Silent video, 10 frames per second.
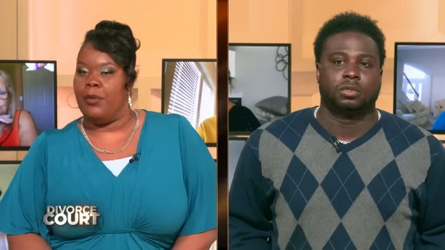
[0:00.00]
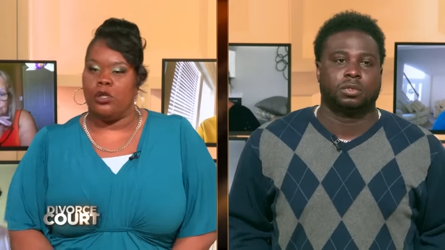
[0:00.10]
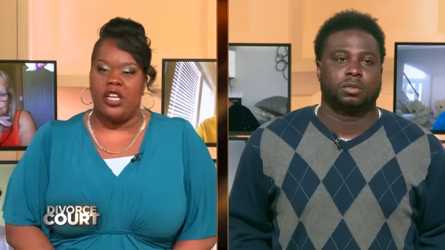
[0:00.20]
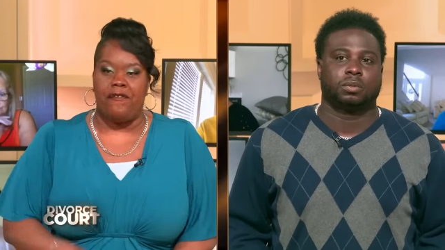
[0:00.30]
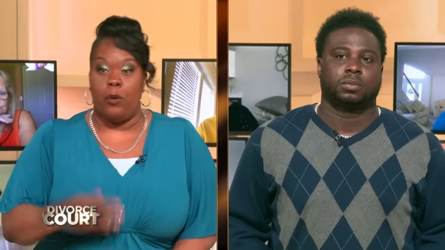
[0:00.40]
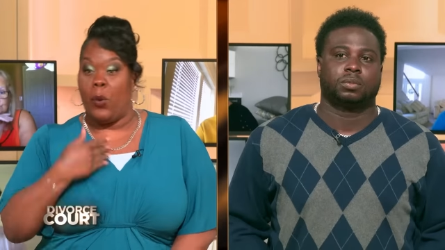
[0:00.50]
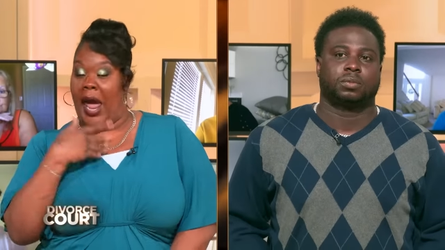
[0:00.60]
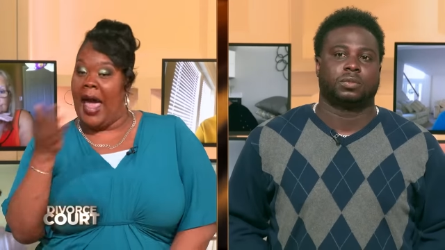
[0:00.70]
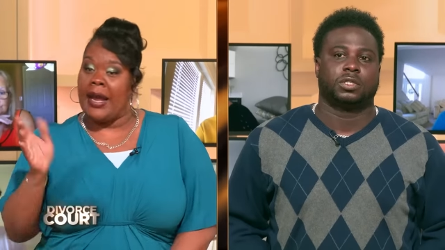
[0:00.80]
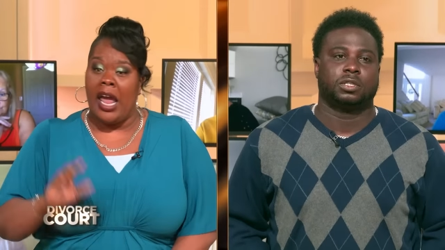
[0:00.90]
Speaker 1: music from where
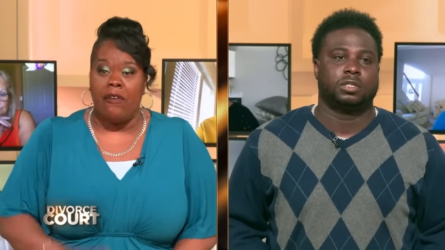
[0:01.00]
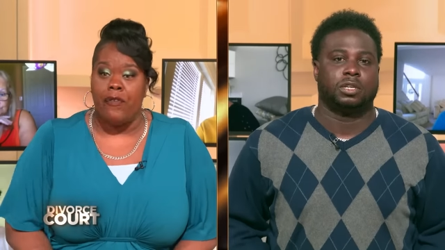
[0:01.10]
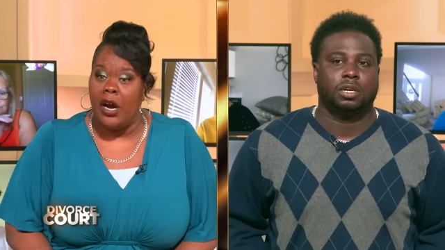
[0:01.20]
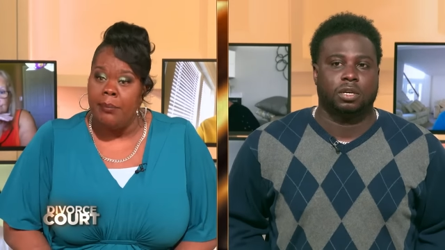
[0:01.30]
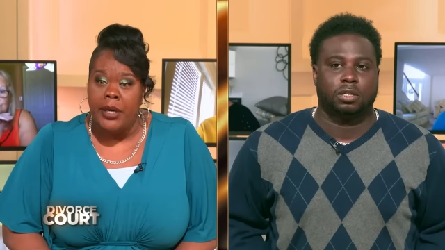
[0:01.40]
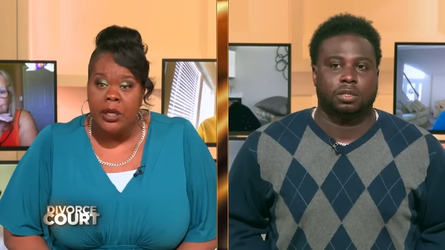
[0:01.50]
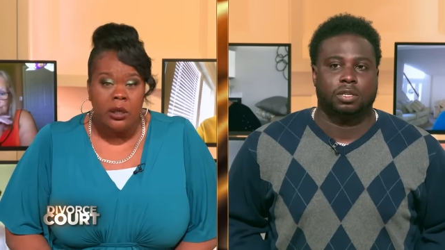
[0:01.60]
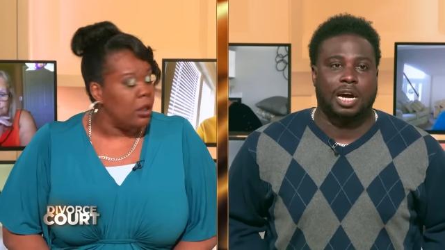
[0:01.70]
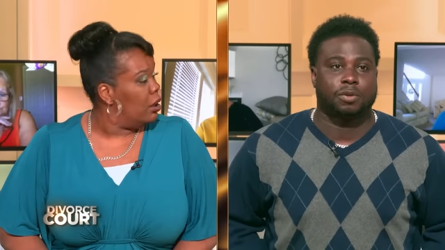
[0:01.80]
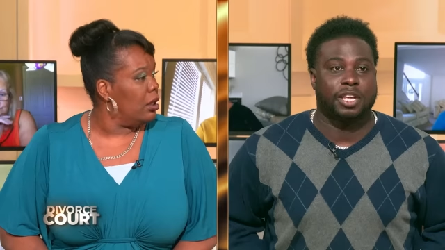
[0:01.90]
I came from.
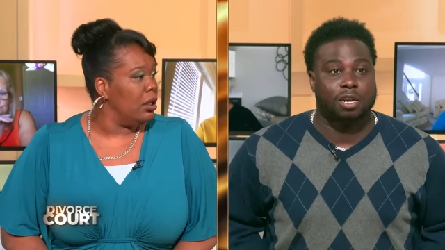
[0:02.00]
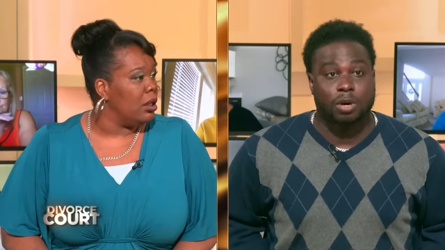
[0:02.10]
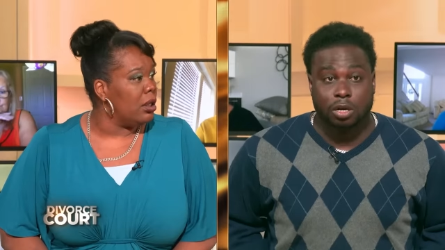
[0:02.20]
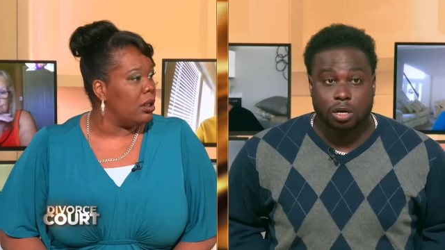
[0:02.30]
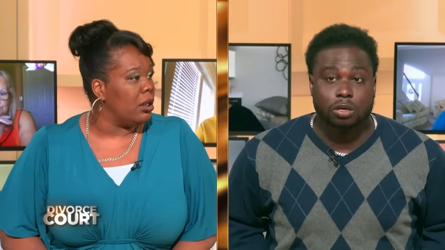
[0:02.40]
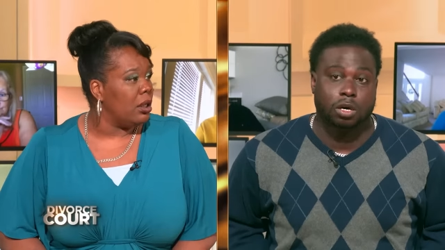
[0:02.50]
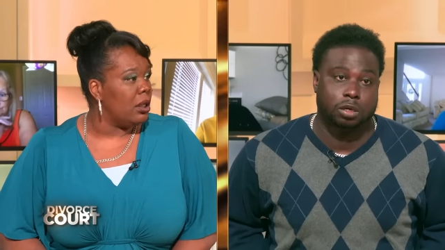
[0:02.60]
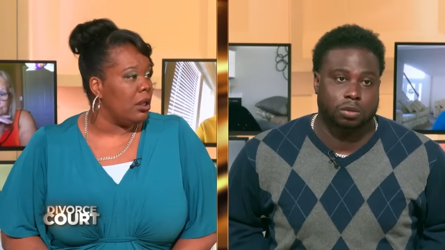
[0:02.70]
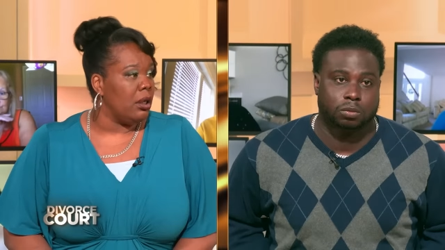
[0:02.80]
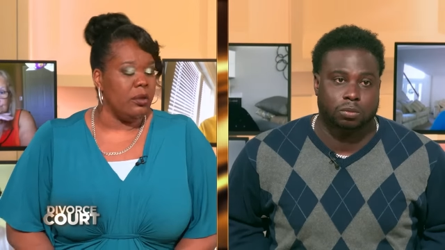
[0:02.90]
Speaker 2: I was thinking about her, Your Honor.
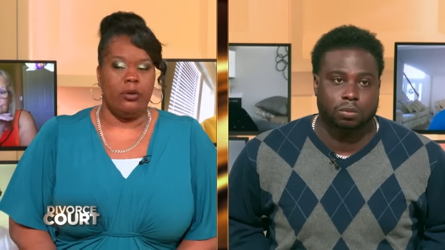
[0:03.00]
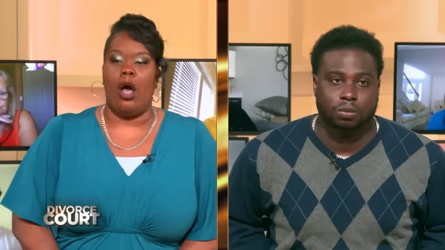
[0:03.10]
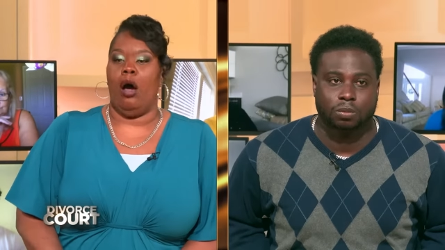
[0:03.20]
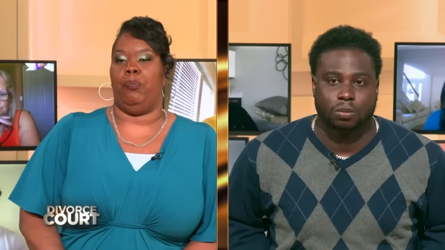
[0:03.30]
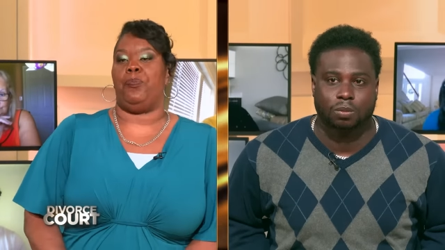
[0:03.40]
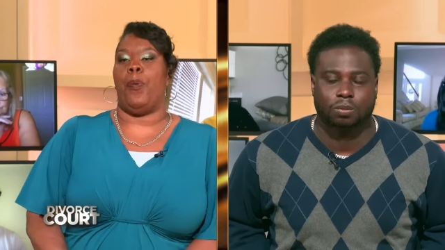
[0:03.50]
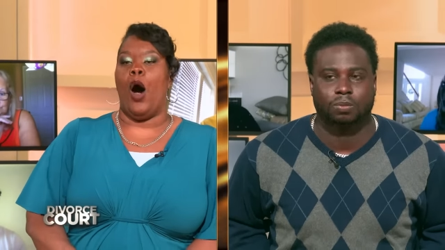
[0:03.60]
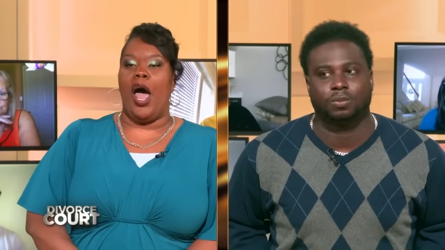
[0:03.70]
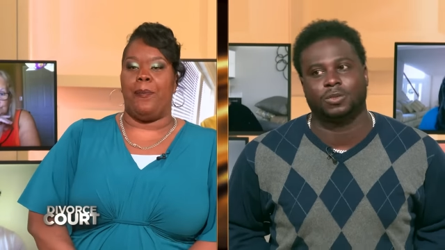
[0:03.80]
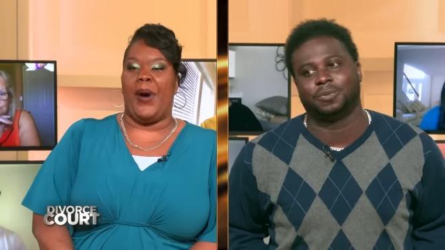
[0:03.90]
Speaker 1: Oh, boy,
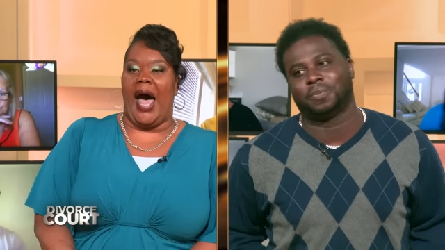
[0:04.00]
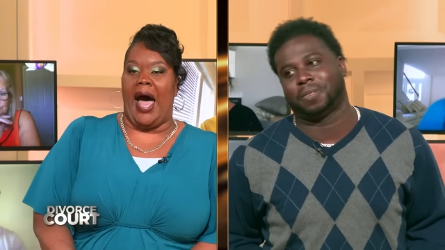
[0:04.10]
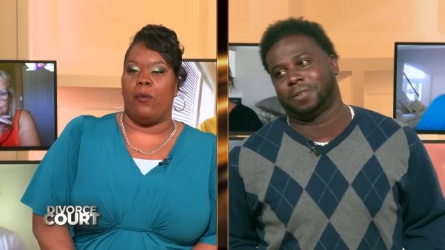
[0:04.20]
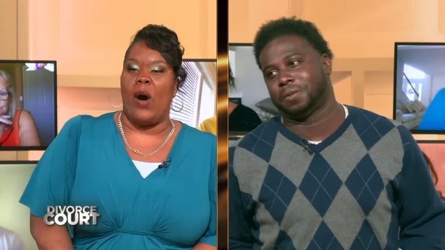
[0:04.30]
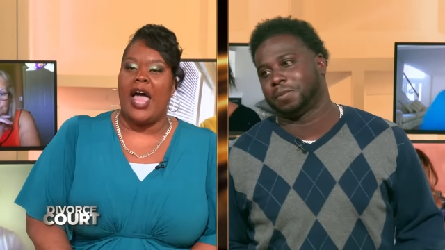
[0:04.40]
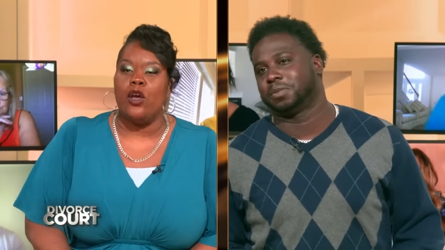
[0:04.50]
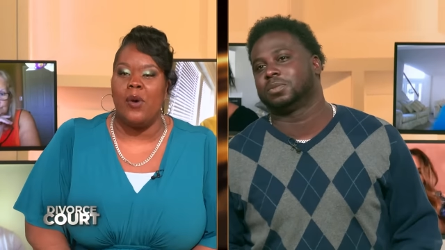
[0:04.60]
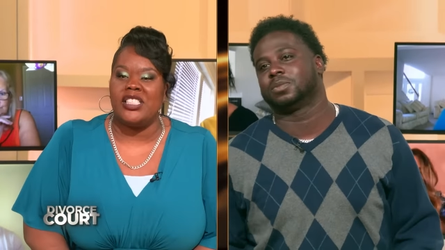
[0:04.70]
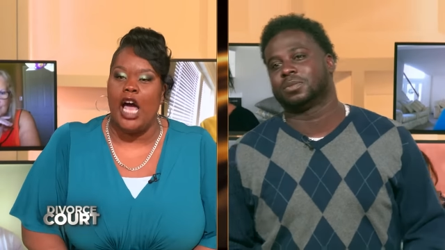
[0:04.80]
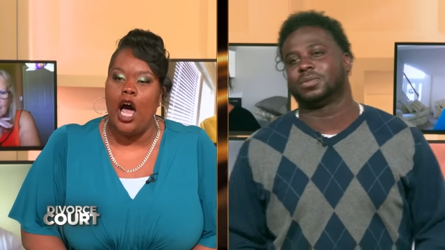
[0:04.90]
bye. Why you
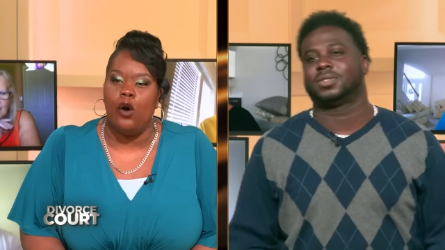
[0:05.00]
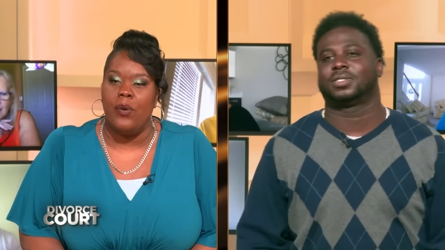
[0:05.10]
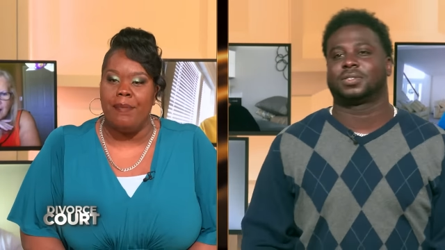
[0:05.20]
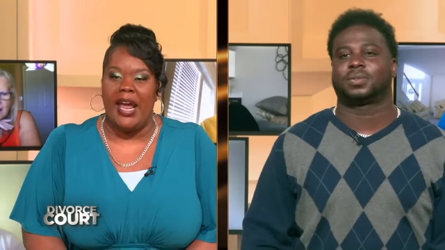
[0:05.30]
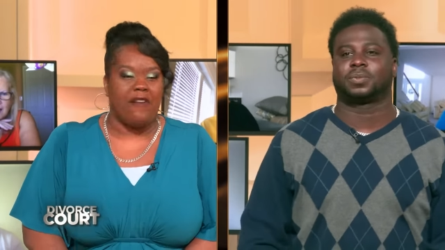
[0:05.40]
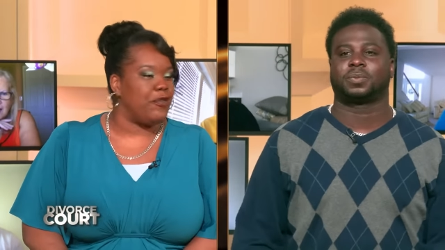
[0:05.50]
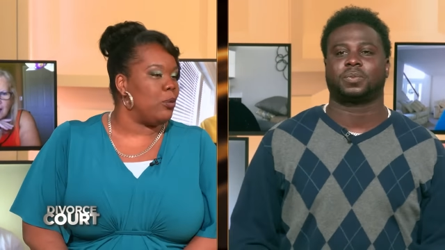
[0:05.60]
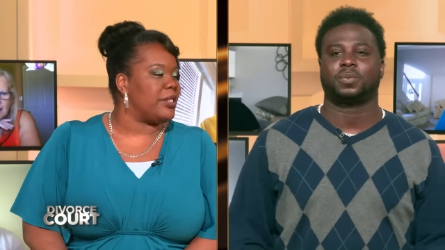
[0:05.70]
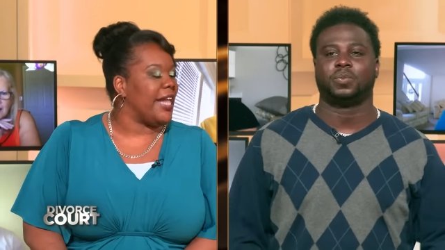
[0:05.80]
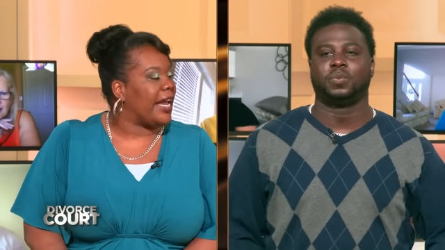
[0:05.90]
wasn't home with me if you
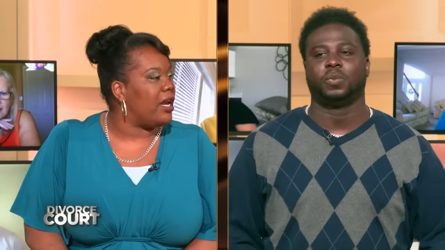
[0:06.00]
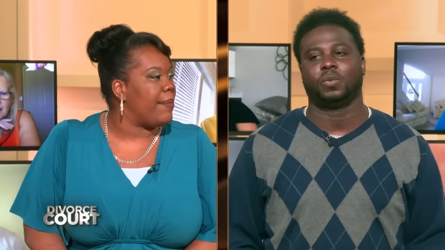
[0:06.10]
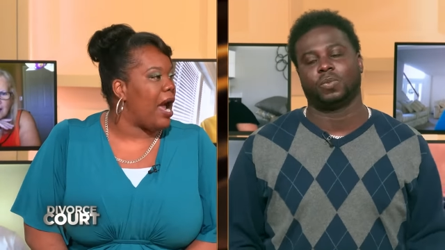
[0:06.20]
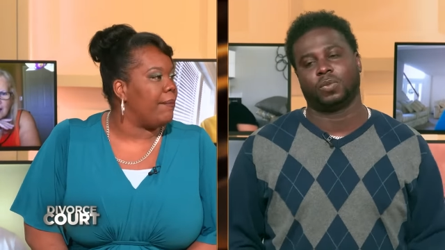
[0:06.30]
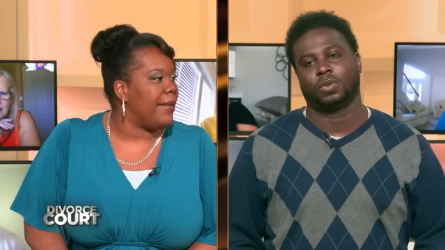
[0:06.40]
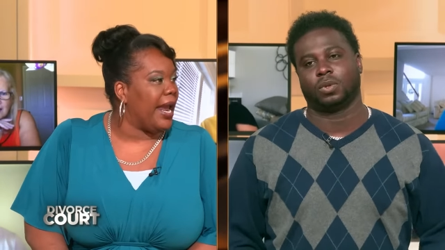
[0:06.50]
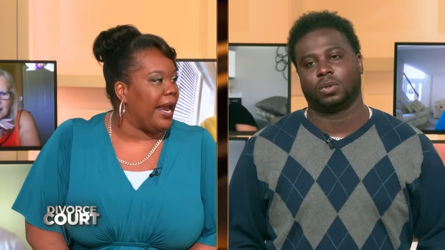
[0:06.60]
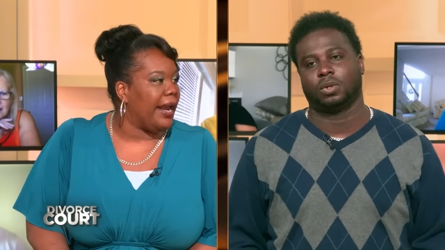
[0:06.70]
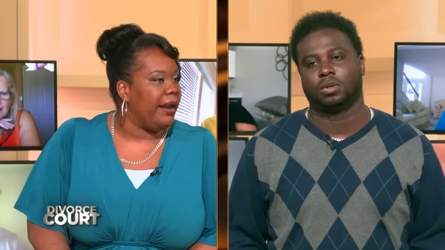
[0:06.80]
was thinking about me?